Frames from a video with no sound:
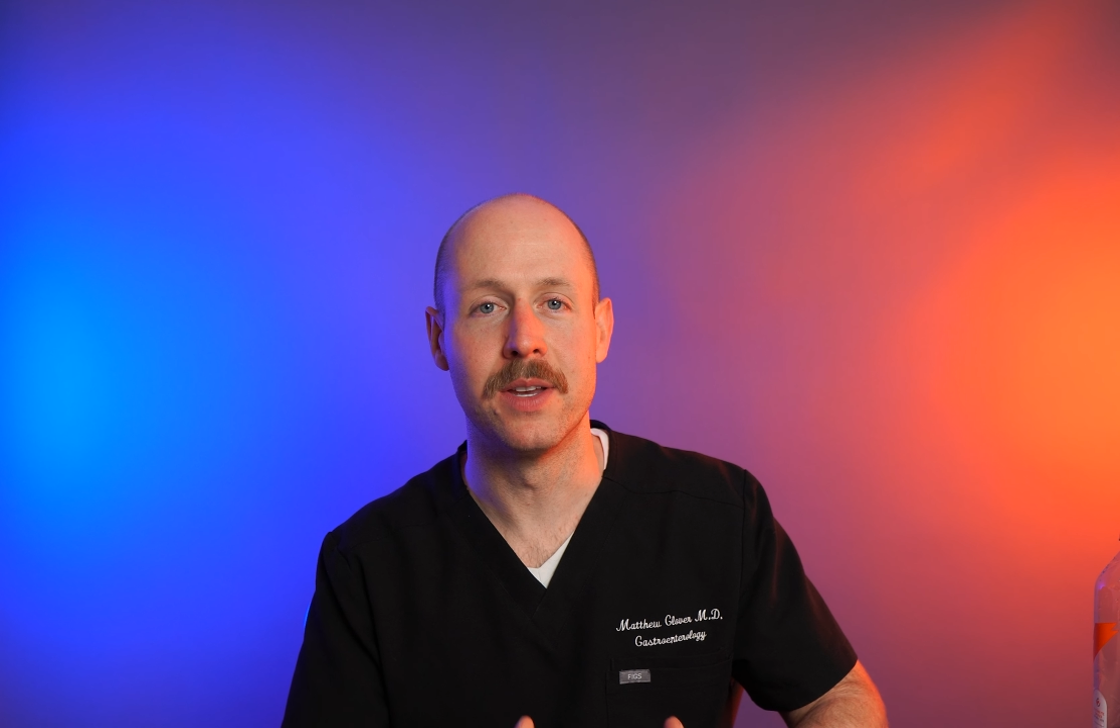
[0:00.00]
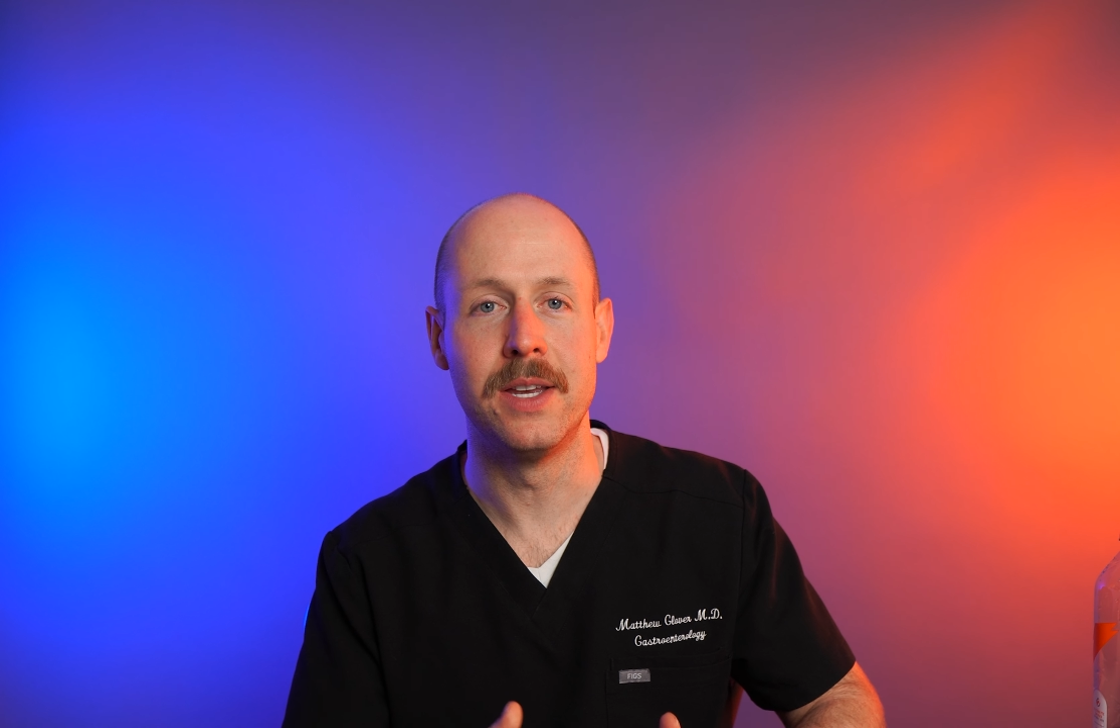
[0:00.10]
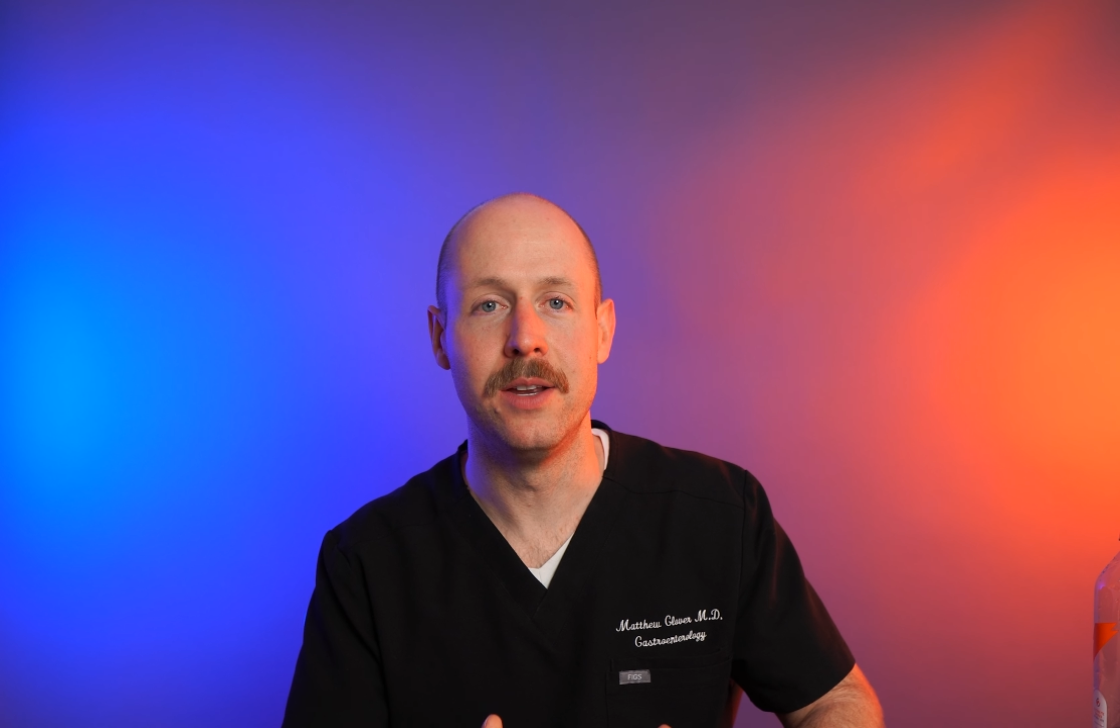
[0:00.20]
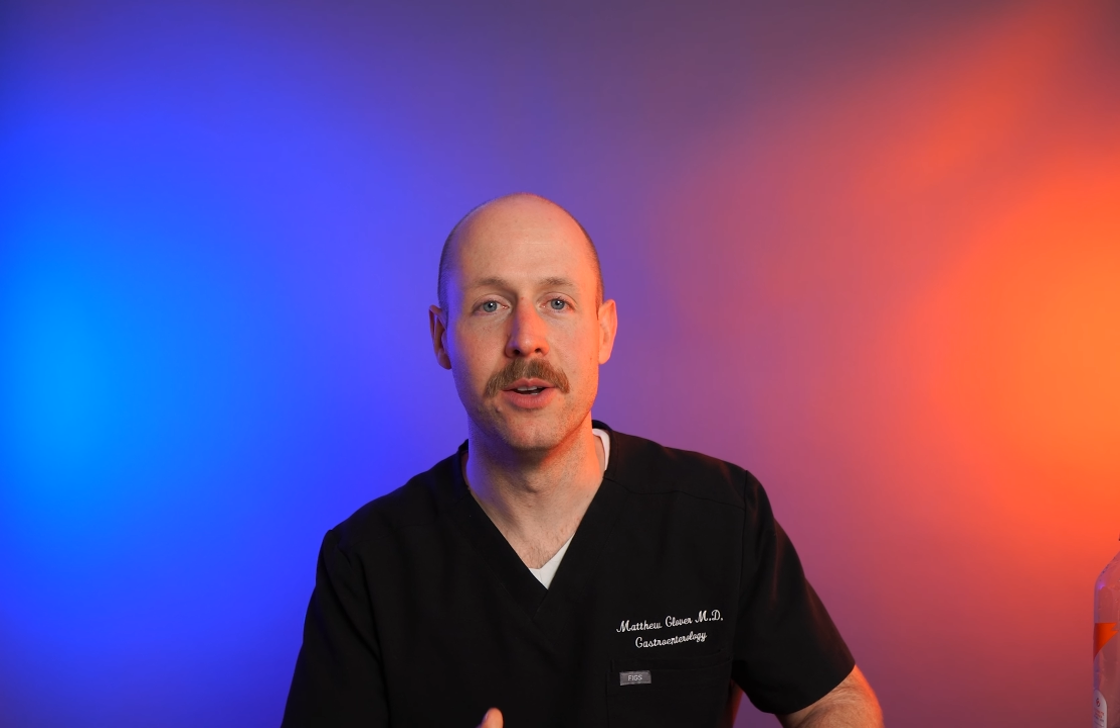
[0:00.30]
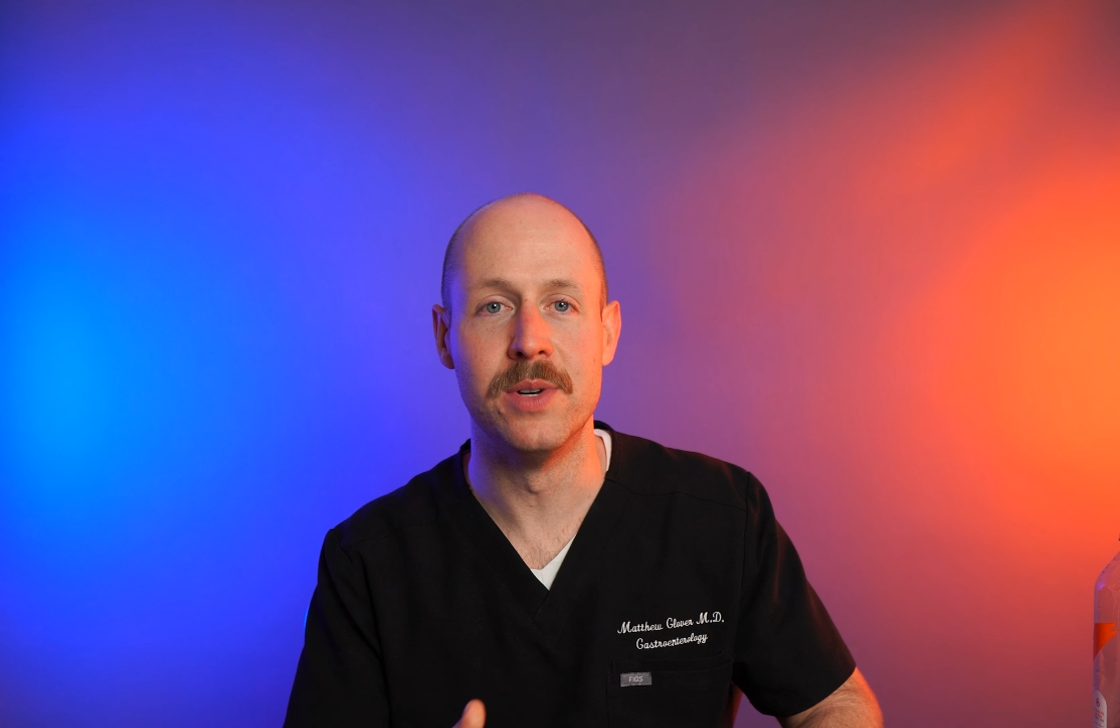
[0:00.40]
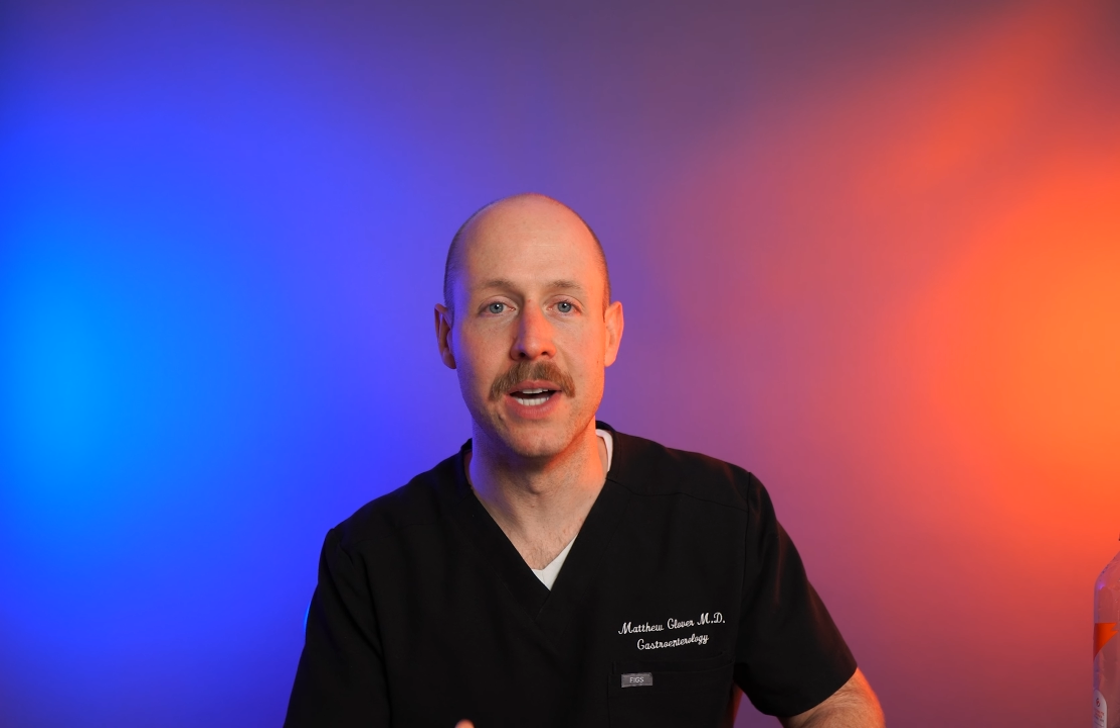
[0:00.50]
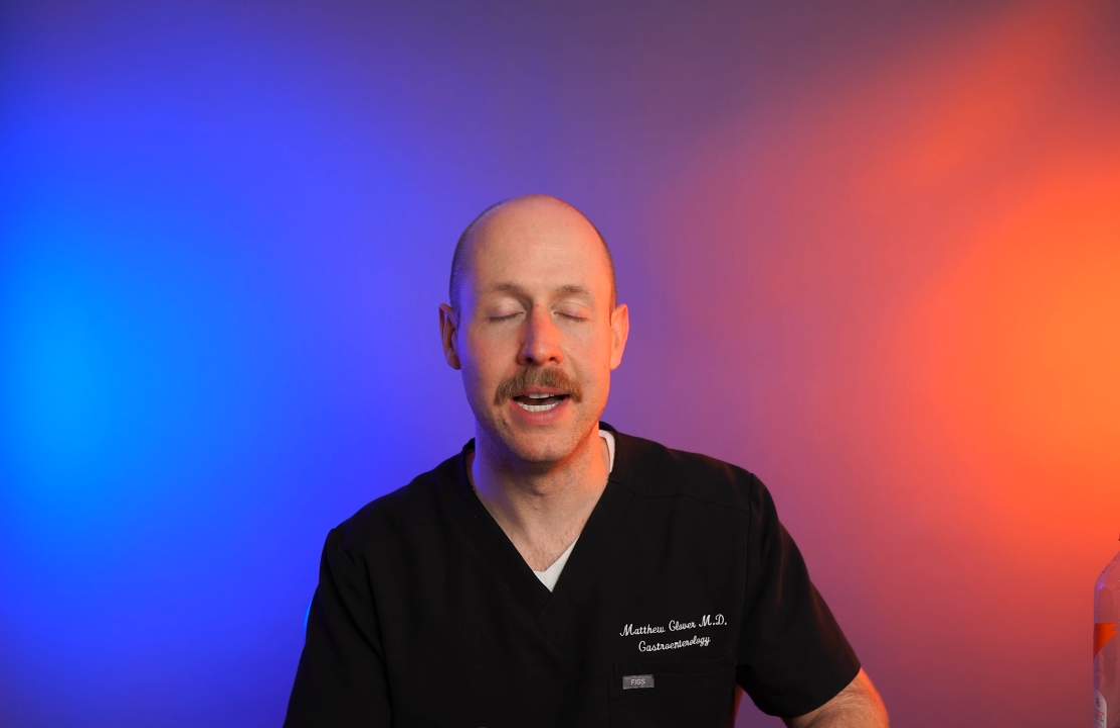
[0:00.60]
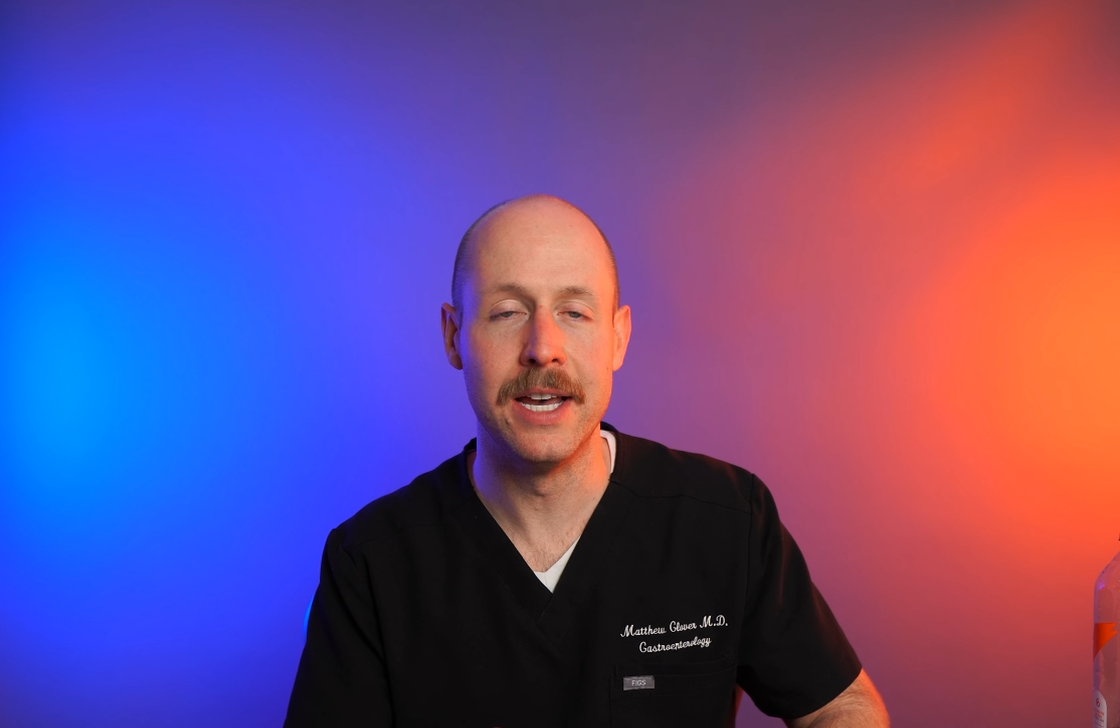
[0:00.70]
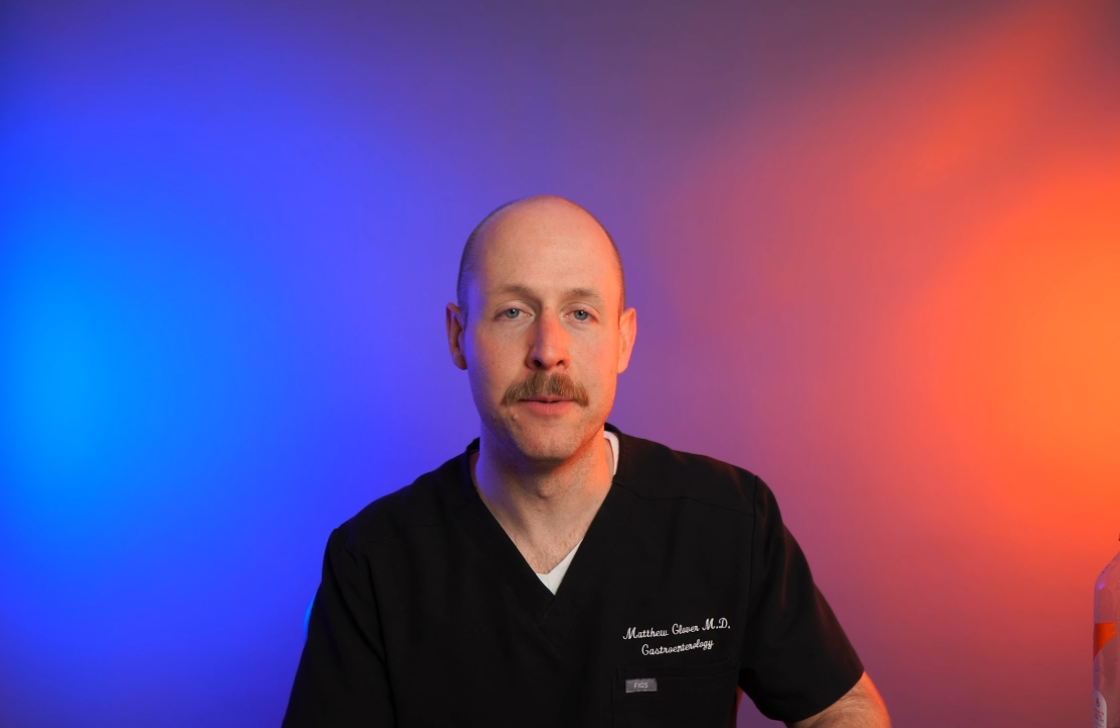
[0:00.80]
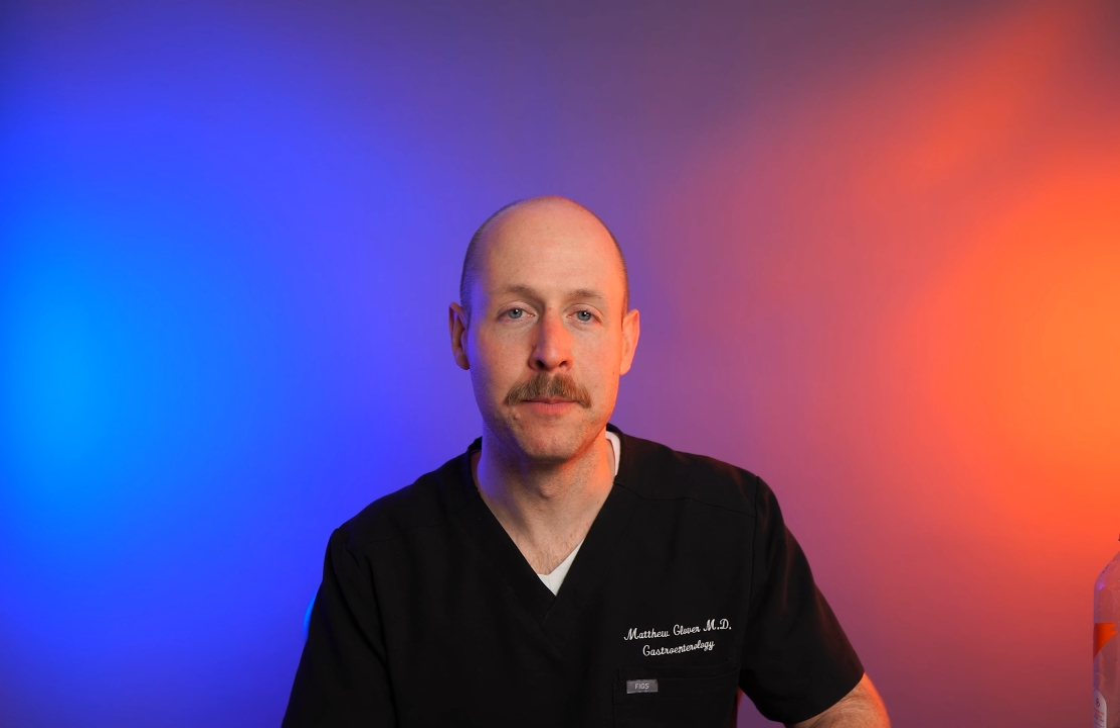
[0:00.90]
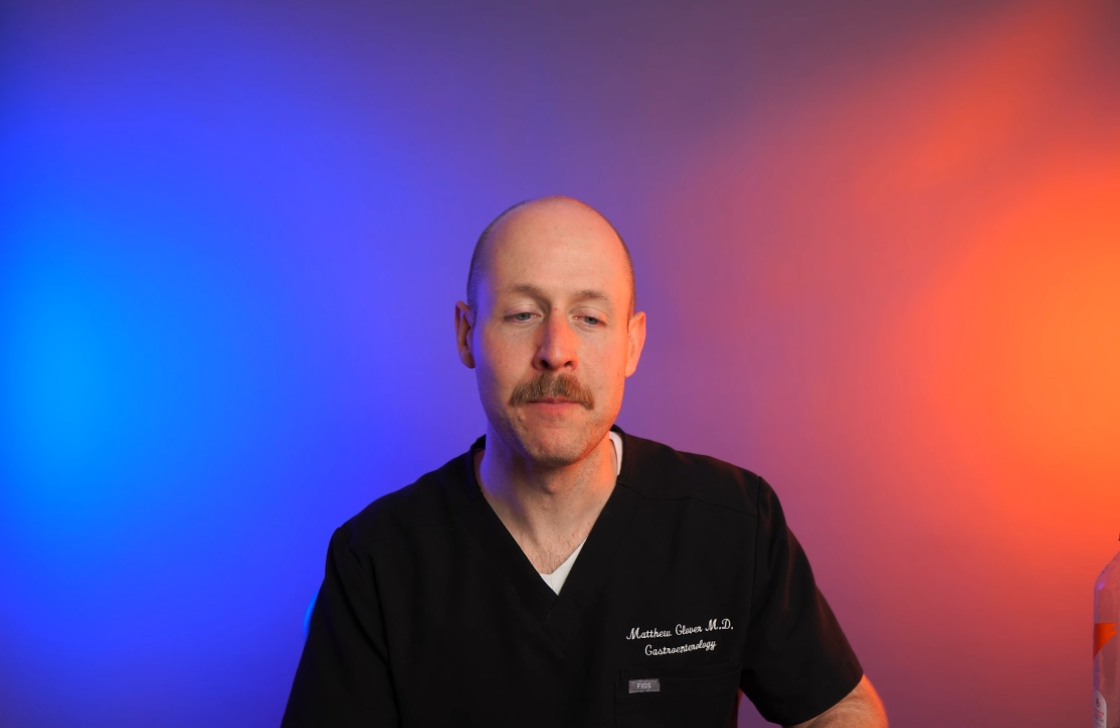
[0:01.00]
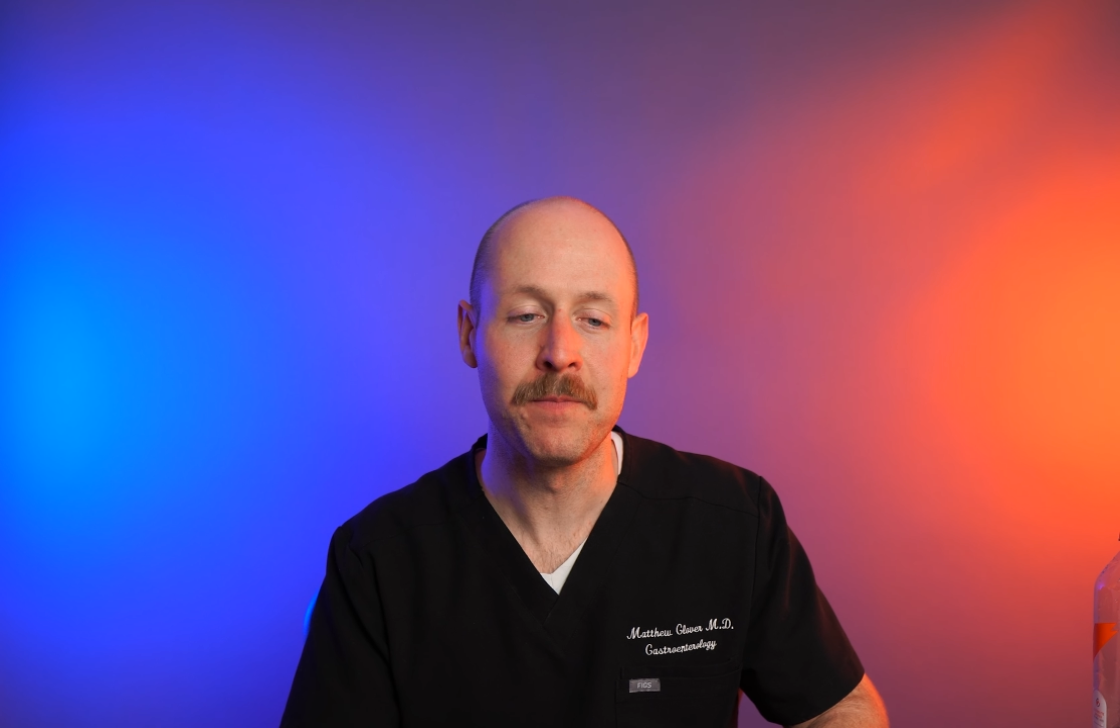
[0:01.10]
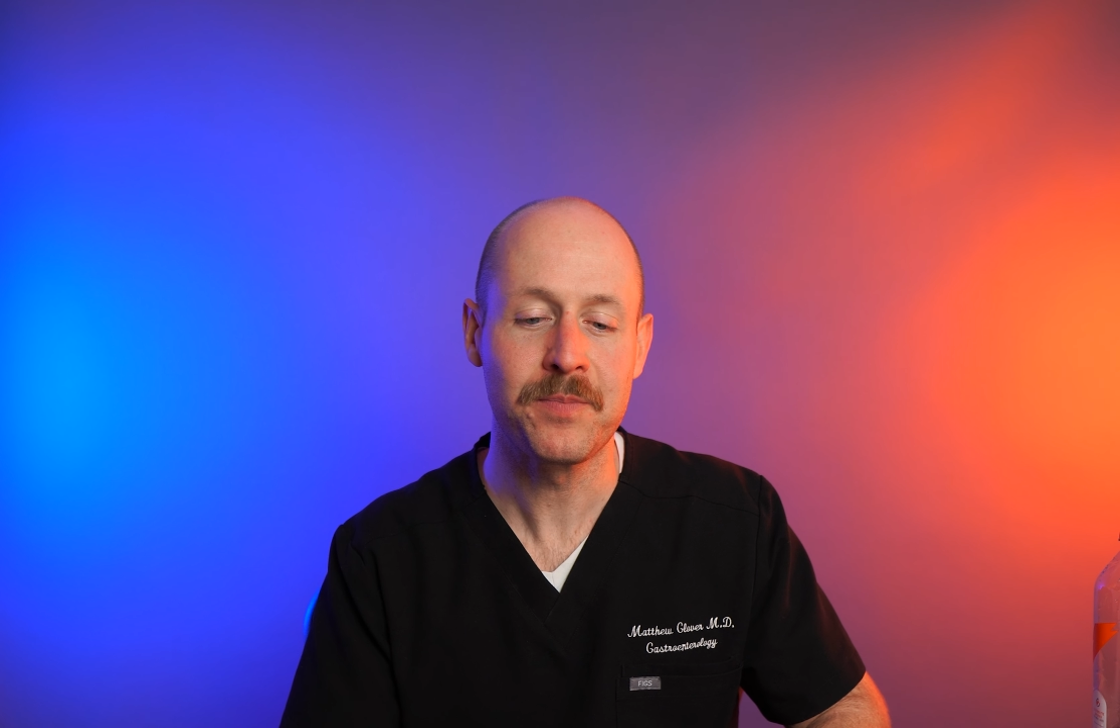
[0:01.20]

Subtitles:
keto diet